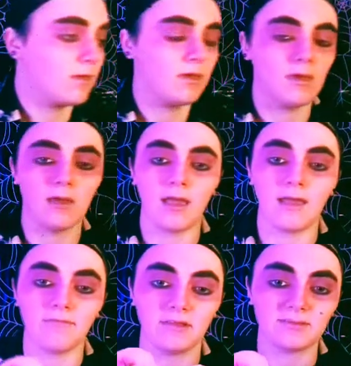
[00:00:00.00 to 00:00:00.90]
I have
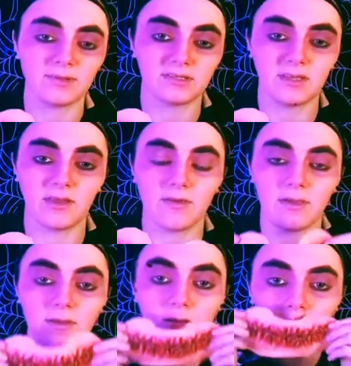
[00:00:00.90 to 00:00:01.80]
this prosthetic right
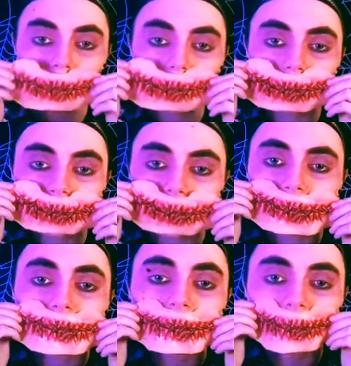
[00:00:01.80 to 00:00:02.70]
here. It's gonna
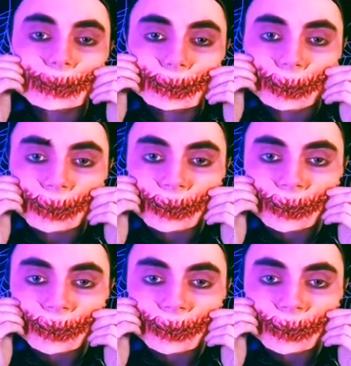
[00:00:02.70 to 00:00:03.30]
go over my mouth.